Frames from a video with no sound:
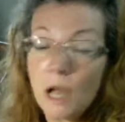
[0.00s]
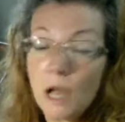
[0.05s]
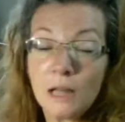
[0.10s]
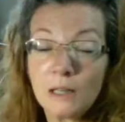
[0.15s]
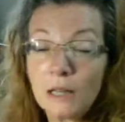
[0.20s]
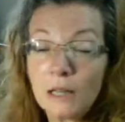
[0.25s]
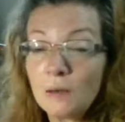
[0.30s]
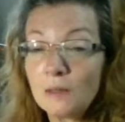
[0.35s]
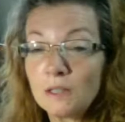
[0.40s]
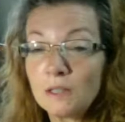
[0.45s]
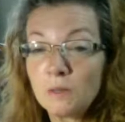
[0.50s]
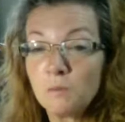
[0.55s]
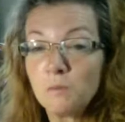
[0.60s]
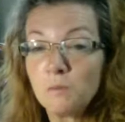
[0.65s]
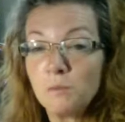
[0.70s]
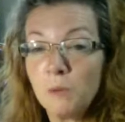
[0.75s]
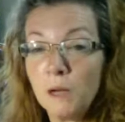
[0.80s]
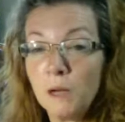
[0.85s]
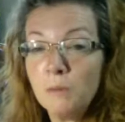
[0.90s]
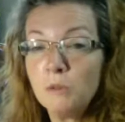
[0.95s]
Now it's
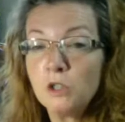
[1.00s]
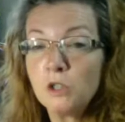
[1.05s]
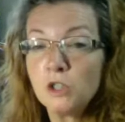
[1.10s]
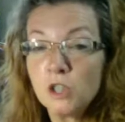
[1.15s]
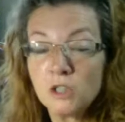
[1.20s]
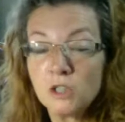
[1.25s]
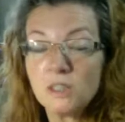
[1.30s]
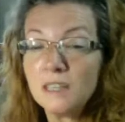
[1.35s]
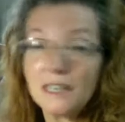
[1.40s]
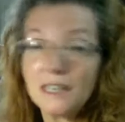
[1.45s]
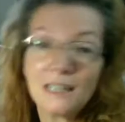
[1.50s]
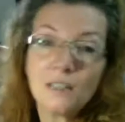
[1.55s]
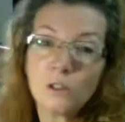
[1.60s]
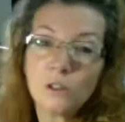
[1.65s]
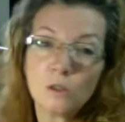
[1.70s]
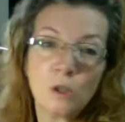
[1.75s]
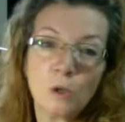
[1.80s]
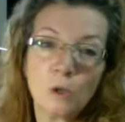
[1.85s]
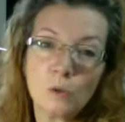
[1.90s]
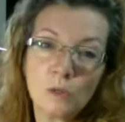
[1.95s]
published just in
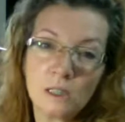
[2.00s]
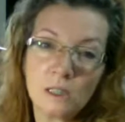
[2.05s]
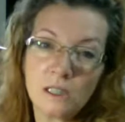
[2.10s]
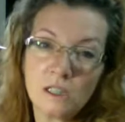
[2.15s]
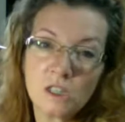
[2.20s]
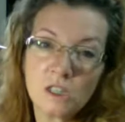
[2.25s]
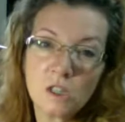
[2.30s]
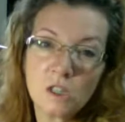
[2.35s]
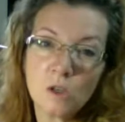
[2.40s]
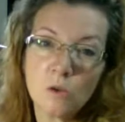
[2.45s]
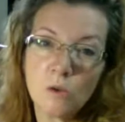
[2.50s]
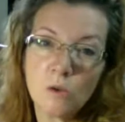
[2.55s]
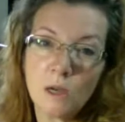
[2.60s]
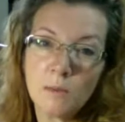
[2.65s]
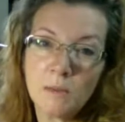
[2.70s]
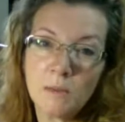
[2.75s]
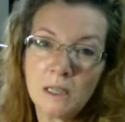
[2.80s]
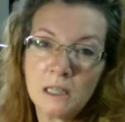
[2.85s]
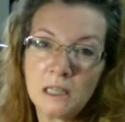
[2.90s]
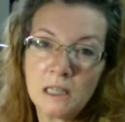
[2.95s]
Kindle only. So I
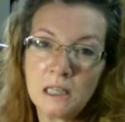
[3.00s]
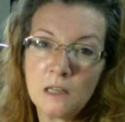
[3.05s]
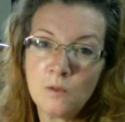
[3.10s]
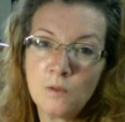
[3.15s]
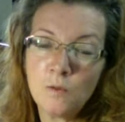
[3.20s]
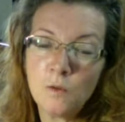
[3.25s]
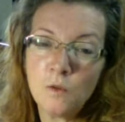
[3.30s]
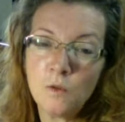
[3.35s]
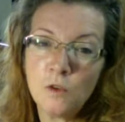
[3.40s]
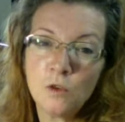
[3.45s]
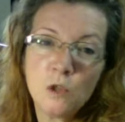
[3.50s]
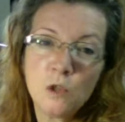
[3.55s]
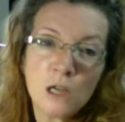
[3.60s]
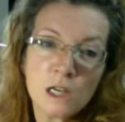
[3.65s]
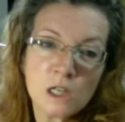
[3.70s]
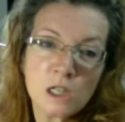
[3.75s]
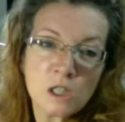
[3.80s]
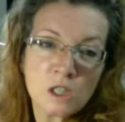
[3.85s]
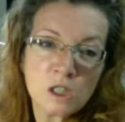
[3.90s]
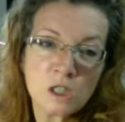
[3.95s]
mean, if you
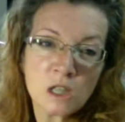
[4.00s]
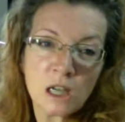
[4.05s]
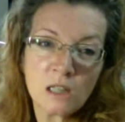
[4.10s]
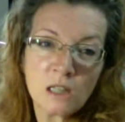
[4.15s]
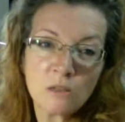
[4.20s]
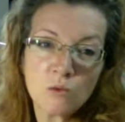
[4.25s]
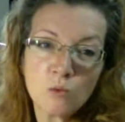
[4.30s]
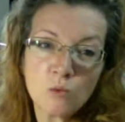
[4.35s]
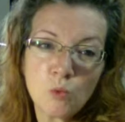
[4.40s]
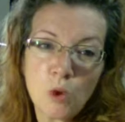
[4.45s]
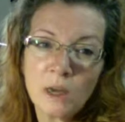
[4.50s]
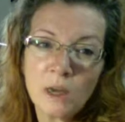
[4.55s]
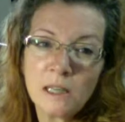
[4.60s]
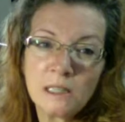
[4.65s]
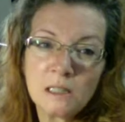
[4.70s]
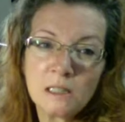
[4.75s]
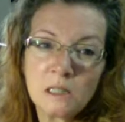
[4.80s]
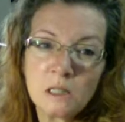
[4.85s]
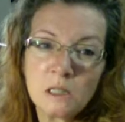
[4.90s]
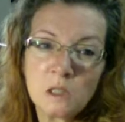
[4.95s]
guys kind of want
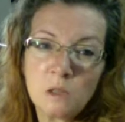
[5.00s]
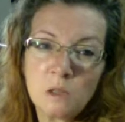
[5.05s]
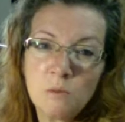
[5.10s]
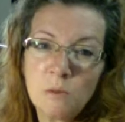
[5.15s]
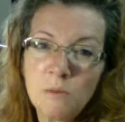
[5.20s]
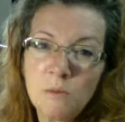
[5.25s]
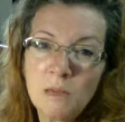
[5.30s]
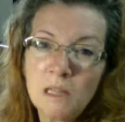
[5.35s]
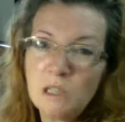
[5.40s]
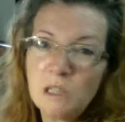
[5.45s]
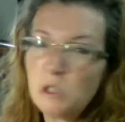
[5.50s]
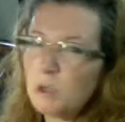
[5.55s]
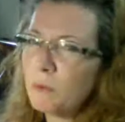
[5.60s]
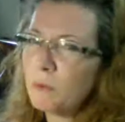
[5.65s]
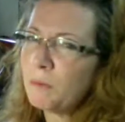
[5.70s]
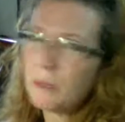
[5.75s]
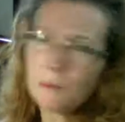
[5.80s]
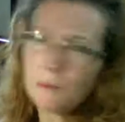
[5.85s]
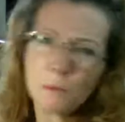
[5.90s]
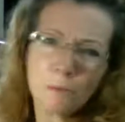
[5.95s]
it to be made into a
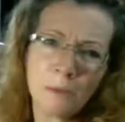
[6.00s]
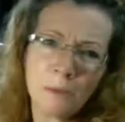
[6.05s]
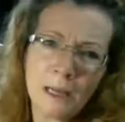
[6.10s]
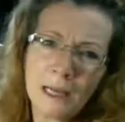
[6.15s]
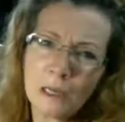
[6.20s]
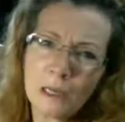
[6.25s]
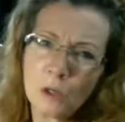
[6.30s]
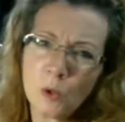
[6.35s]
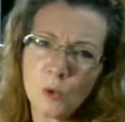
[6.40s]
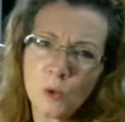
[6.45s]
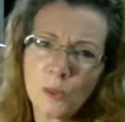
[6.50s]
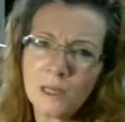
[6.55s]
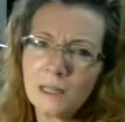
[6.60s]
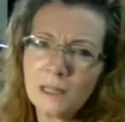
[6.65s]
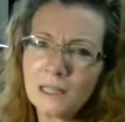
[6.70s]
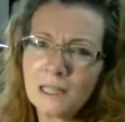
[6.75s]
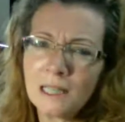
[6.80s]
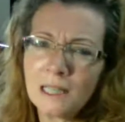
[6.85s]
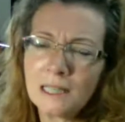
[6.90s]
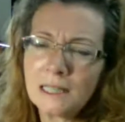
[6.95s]
paperback or
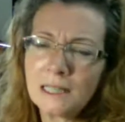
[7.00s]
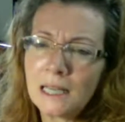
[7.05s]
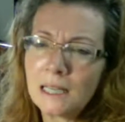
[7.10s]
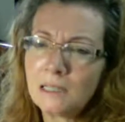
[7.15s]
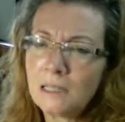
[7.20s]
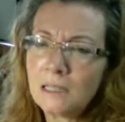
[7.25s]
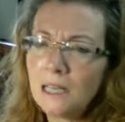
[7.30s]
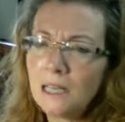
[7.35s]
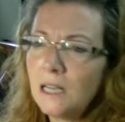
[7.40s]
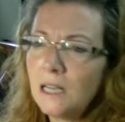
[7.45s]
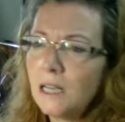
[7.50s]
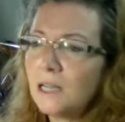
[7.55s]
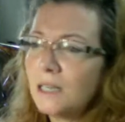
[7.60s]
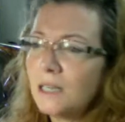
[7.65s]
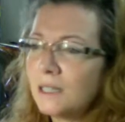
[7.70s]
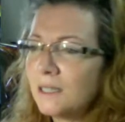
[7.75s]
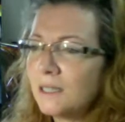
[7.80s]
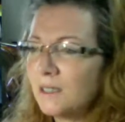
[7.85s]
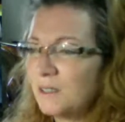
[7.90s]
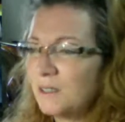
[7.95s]
anything like that,
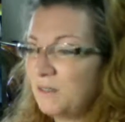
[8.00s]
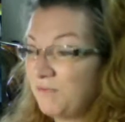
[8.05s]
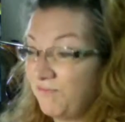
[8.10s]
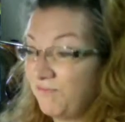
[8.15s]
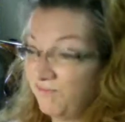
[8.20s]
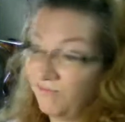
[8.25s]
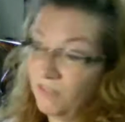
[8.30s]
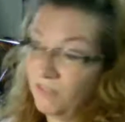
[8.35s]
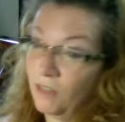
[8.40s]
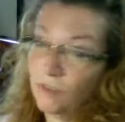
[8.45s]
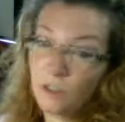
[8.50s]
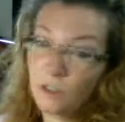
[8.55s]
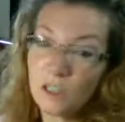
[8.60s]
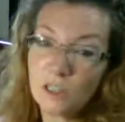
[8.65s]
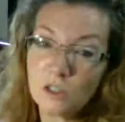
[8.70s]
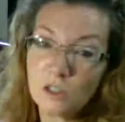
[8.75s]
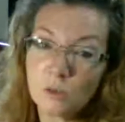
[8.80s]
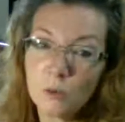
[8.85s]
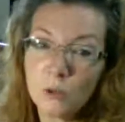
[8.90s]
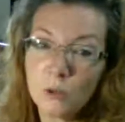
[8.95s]
if you think
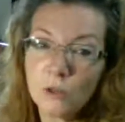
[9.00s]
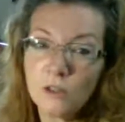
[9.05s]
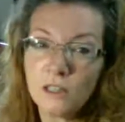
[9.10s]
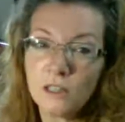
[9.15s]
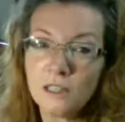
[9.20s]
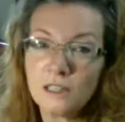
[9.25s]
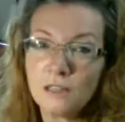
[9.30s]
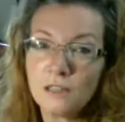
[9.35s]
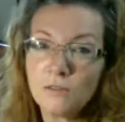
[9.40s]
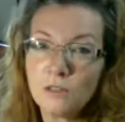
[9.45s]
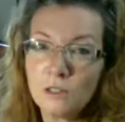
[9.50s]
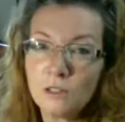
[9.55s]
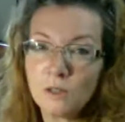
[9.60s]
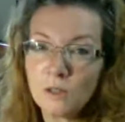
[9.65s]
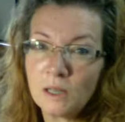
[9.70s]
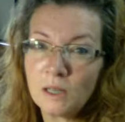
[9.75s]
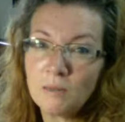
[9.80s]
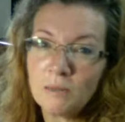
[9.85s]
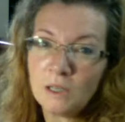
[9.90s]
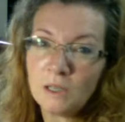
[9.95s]
it's worthy enough,
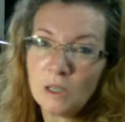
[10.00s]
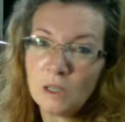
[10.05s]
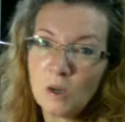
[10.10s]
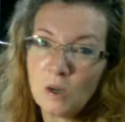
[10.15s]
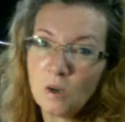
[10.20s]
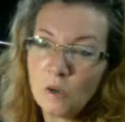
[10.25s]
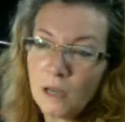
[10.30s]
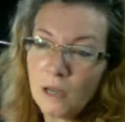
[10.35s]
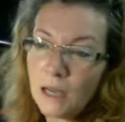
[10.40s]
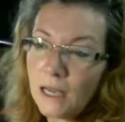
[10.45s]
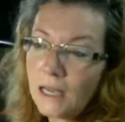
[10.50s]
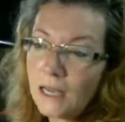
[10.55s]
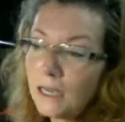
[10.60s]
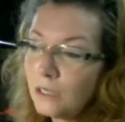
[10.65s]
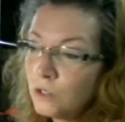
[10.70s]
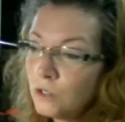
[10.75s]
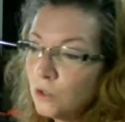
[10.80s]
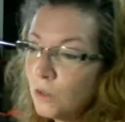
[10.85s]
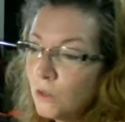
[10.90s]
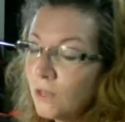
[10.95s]
let me know. I
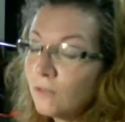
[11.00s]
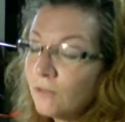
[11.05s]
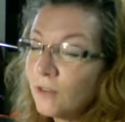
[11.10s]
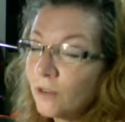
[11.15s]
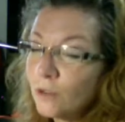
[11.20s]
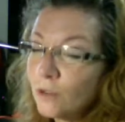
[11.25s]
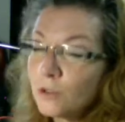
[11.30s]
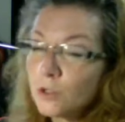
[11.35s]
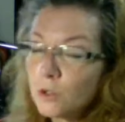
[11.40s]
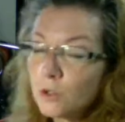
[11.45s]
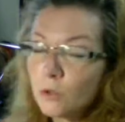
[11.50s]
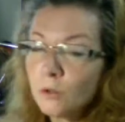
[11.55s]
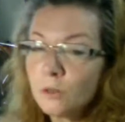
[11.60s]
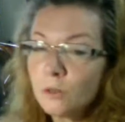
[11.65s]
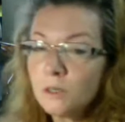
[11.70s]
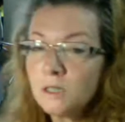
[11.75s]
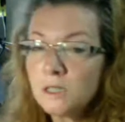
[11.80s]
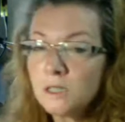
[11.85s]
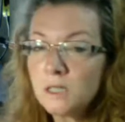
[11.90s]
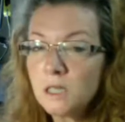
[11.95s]
do have other
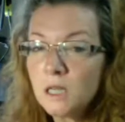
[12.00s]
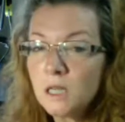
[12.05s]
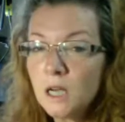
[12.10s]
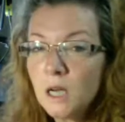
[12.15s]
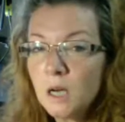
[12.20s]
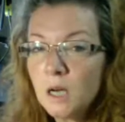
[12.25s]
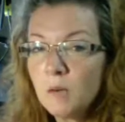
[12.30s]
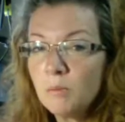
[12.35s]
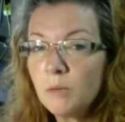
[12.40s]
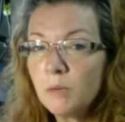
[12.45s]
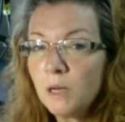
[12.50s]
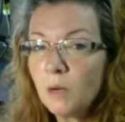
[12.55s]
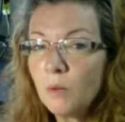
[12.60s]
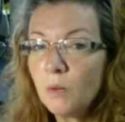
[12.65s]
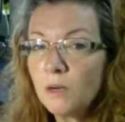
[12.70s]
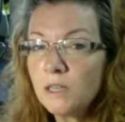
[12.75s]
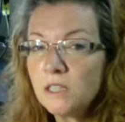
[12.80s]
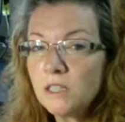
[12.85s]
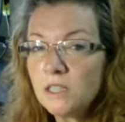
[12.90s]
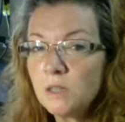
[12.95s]
stories, but I
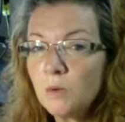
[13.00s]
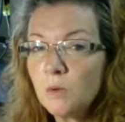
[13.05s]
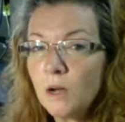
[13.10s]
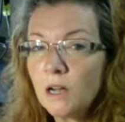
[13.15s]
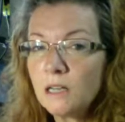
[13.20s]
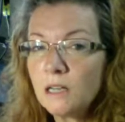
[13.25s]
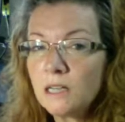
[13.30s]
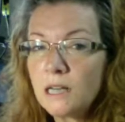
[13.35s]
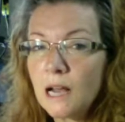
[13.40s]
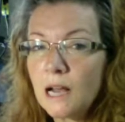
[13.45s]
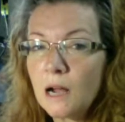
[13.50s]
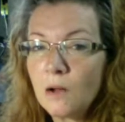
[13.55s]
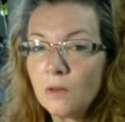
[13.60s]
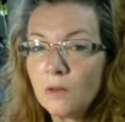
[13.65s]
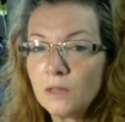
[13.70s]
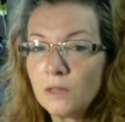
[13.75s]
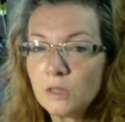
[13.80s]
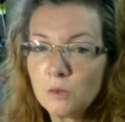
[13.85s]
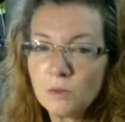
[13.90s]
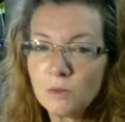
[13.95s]
want to see how
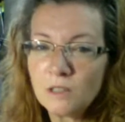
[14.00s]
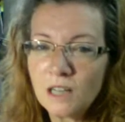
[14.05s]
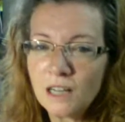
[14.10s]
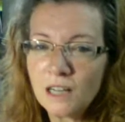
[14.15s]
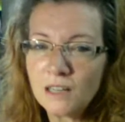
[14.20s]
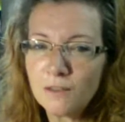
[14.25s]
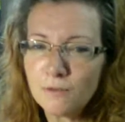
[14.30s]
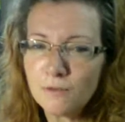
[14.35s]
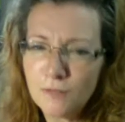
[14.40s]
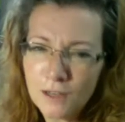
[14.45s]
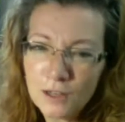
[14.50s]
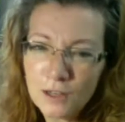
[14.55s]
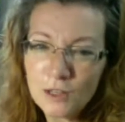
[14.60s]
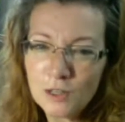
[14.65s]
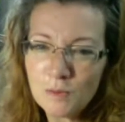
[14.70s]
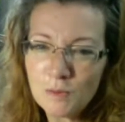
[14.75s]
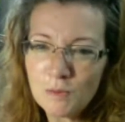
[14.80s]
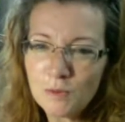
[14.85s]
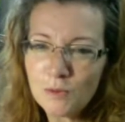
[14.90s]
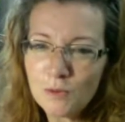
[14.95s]
this one kind of fares
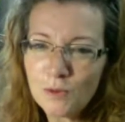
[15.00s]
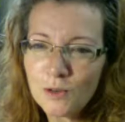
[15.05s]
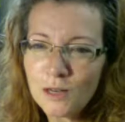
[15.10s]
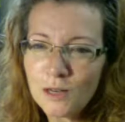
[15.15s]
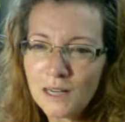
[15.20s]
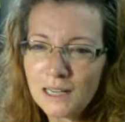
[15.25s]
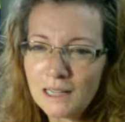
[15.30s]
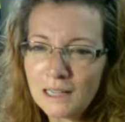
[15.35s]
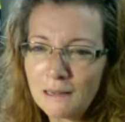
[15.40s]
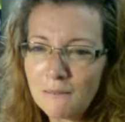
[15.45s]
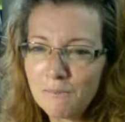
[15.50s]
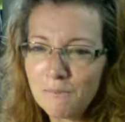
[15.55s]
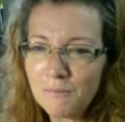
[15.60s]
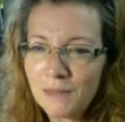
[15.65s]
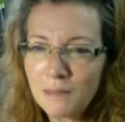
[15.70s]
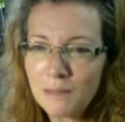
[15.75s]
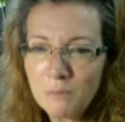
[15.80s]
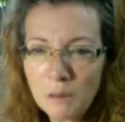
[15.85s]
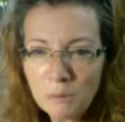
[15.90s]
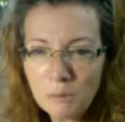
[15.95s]
before I
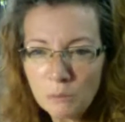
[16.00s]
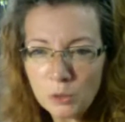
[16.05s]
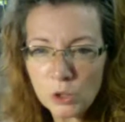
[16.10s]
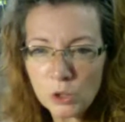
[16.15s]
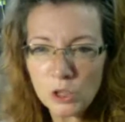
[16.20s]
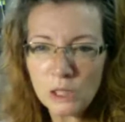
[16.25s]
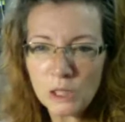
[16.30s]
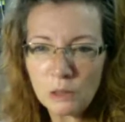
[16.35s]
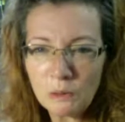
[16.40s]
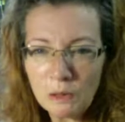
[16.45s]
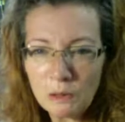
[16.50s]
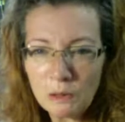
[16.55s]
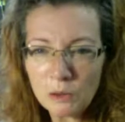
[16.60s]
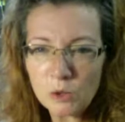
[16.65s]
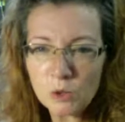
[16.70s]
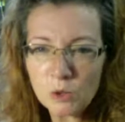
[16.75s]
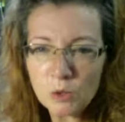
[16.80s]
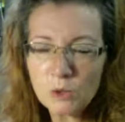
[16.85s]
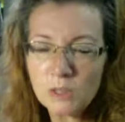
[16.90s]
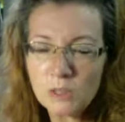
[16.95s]
keep on pushing out other
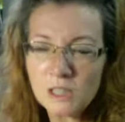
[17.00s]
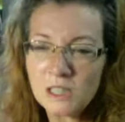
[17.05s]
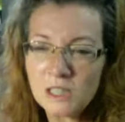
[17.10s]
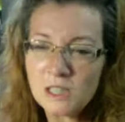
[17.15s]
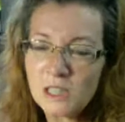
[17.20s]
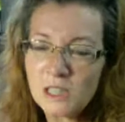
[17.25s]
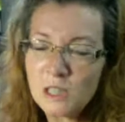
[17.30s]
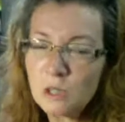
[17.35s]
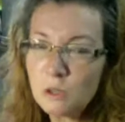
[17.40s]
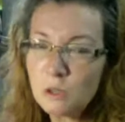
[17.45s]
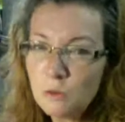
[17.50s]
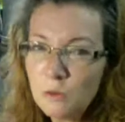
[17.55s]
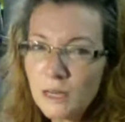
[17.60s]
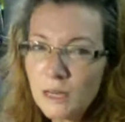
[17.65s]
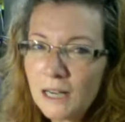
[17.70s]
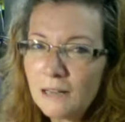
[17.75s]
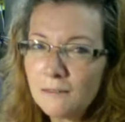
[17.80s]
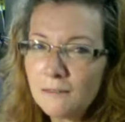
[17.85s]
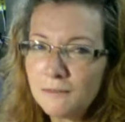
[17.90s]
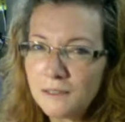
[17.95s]
stories because I do
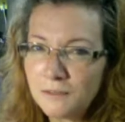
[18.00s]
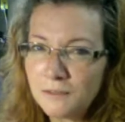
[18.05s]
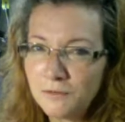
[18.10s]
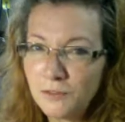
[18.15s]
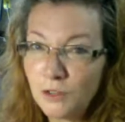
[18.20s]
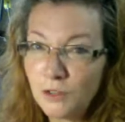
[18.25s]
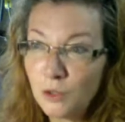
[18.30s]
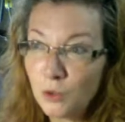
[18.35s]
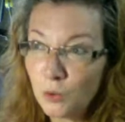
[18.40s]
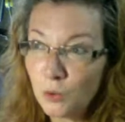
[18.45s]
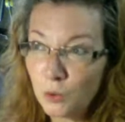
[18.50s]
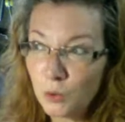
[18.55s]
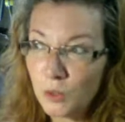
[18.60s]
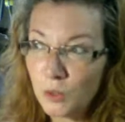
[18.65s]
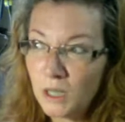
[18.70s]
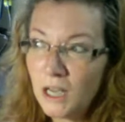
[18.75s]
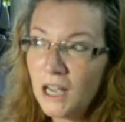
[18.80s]
have a few.